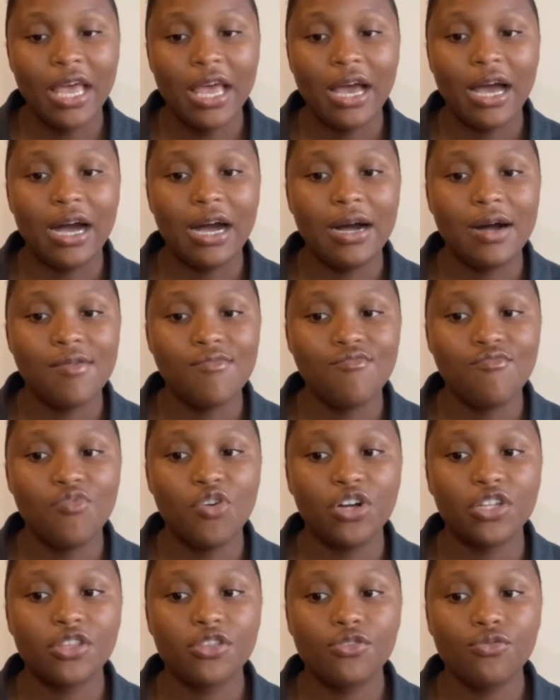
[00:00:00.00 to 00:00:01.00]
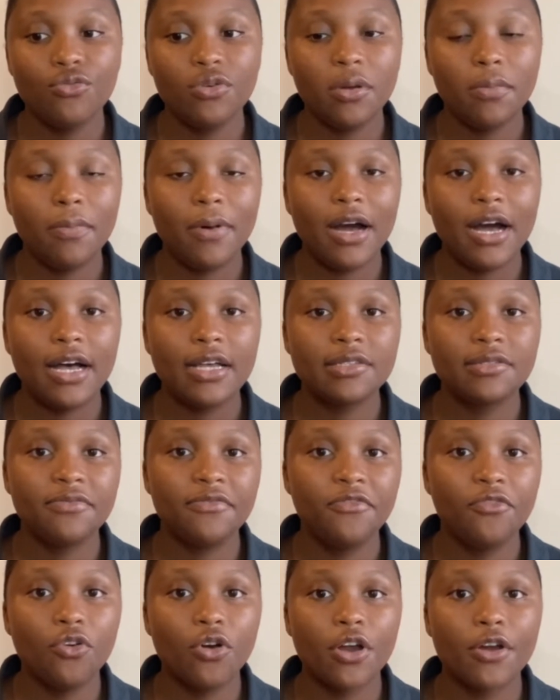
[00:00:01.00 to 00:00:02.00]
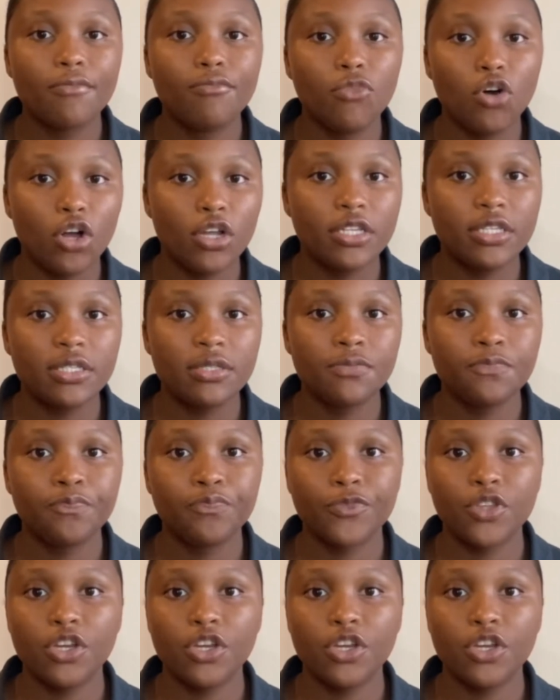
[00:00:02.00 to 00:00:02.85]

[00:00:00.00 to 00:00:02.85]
But through the past 4 months,